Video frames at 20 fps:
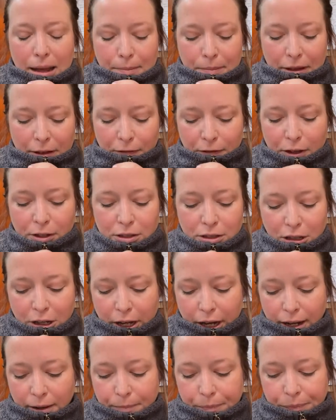It feels
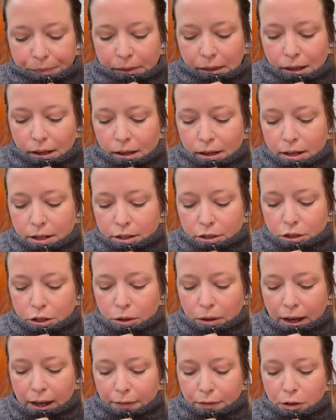good. So
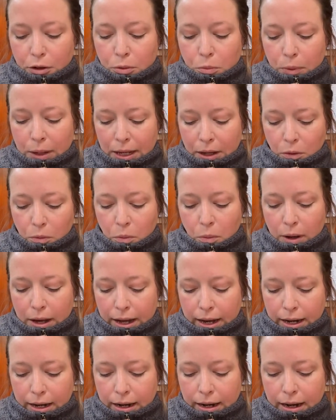you have your week
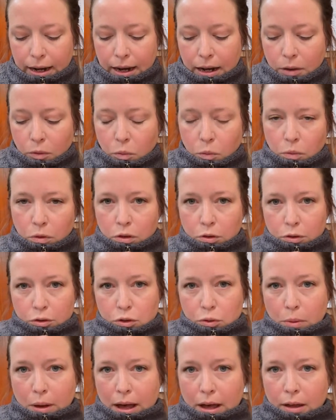1 through
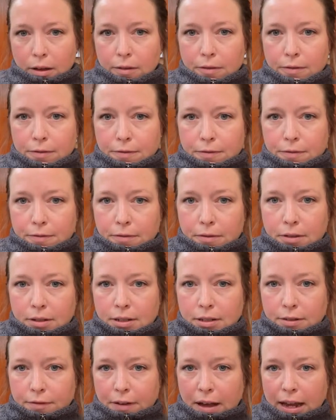12
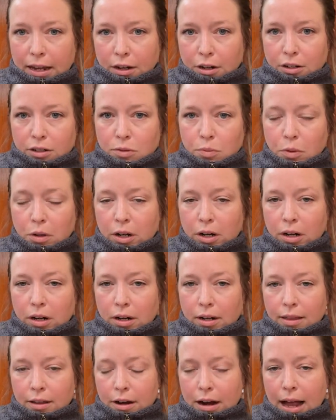dividers where
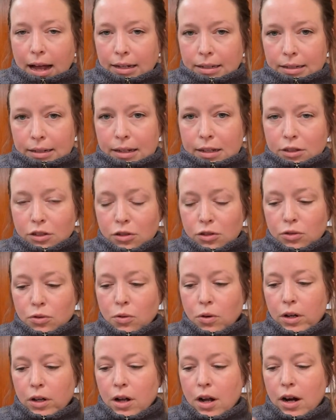they're acting as your
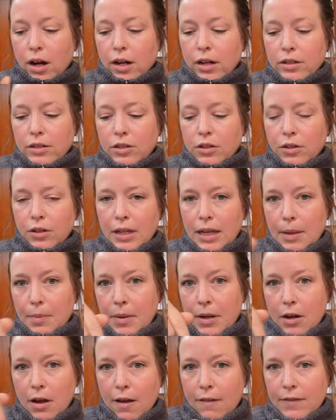scorecard. You're
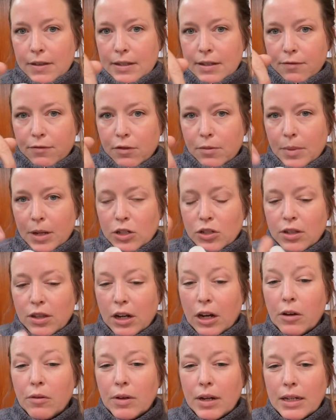keeping all this information
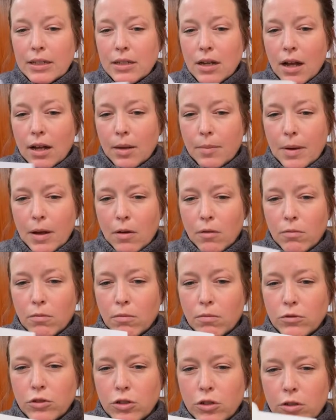there. And when I talk about
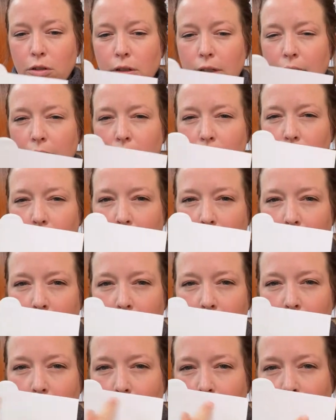journaling and
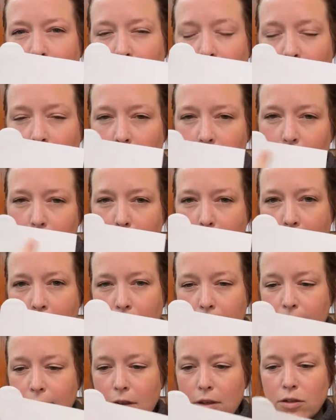writing, I write it on the
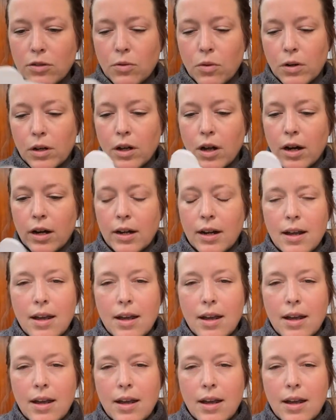back of the scorecard.